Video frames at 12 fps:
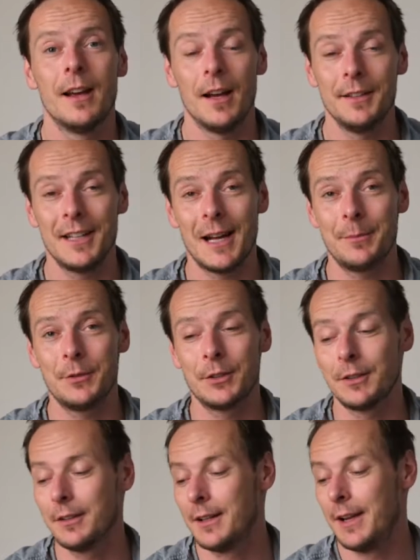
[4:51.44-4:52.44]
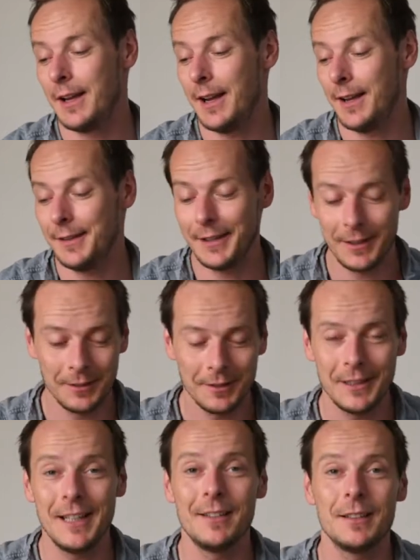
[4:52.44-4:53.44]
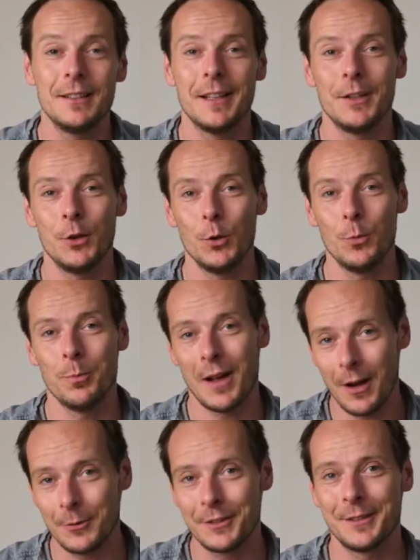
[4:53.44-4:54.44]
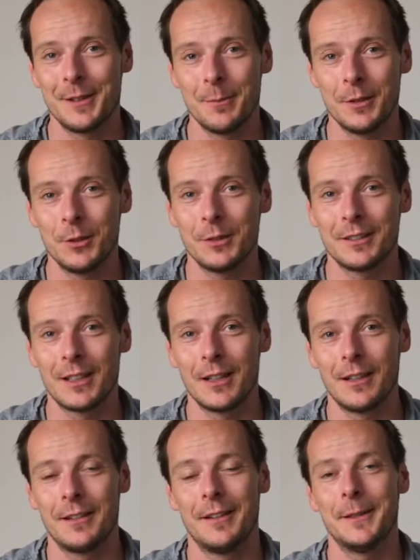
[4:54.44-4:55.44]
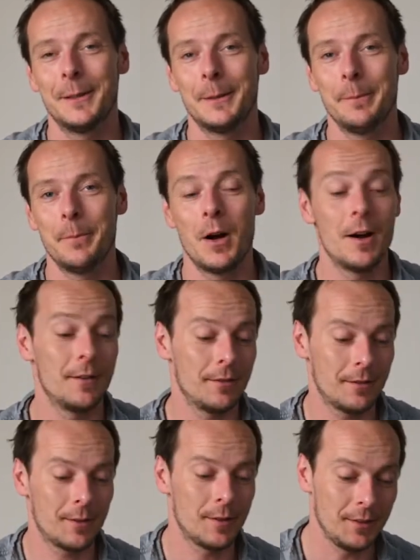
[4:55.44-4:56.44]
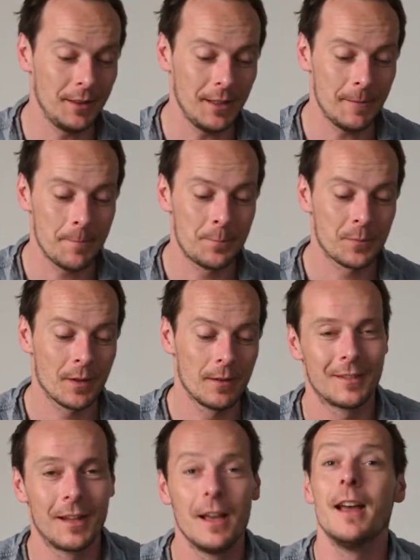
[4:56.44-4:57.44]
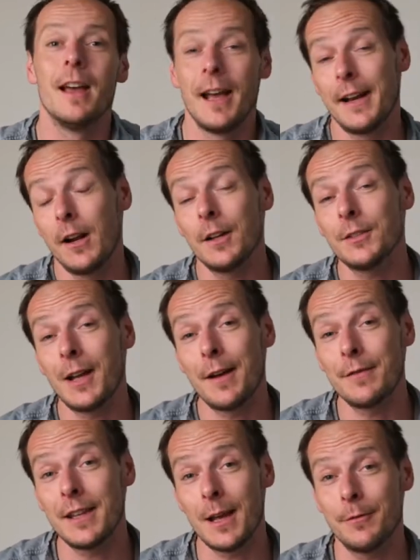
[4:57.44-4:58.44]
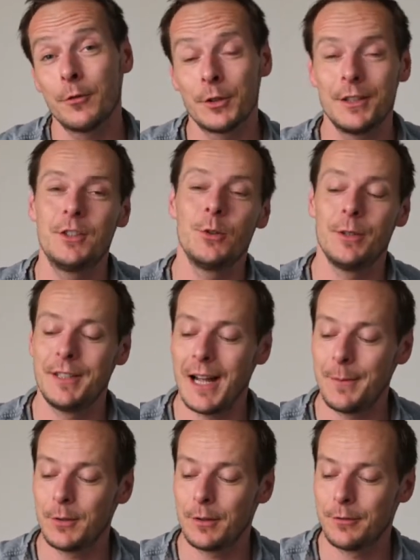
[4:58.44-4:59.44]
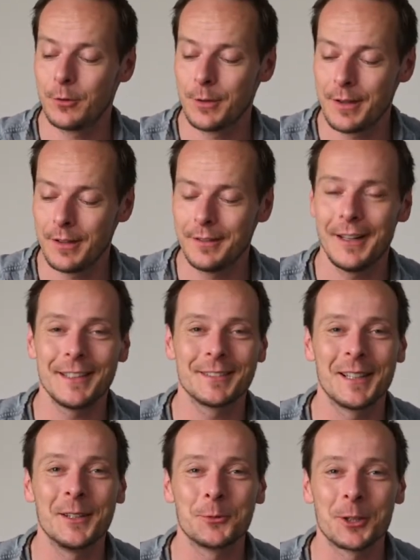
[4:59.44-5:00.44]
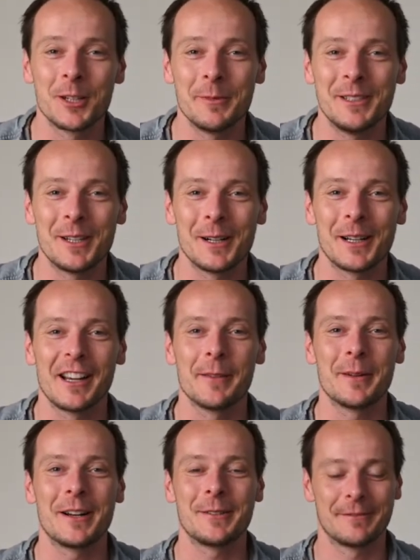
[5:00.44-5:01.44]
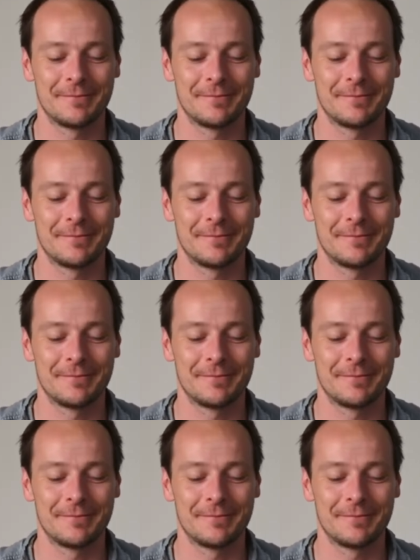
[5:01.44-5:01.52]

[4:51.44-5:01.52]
adapter, and they'll easily let you mount the Minolta on the Z. And I also have the M42 adapter for the next lens we're going to be talking about.